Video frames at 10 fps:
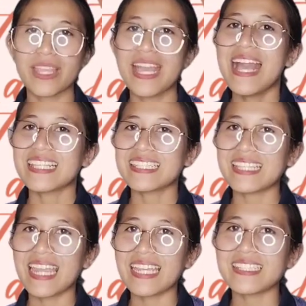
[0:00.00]

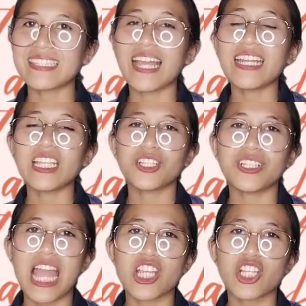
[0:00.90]
States and
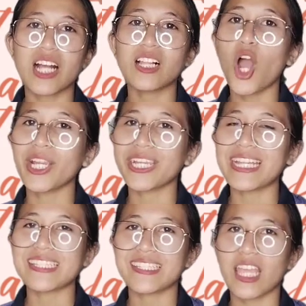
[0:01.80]
international
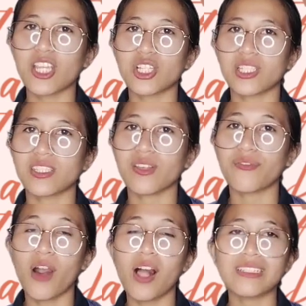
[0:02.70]
organizations of
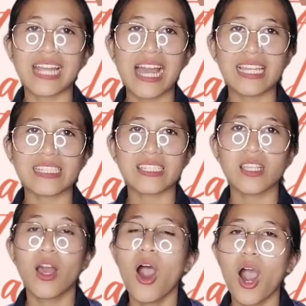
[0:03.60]
all kinds
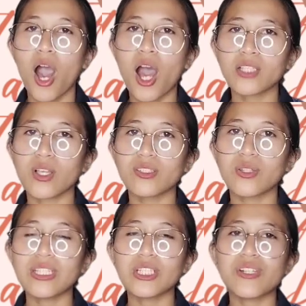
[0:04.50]
ought to
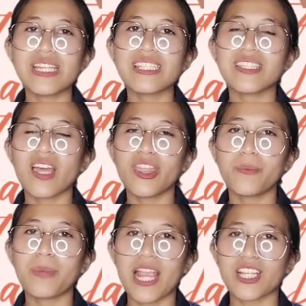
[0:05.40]
increase the
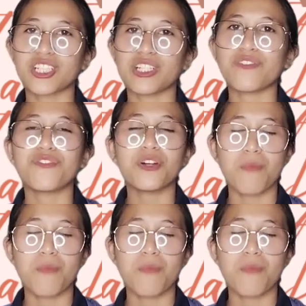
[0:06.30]
pressure for more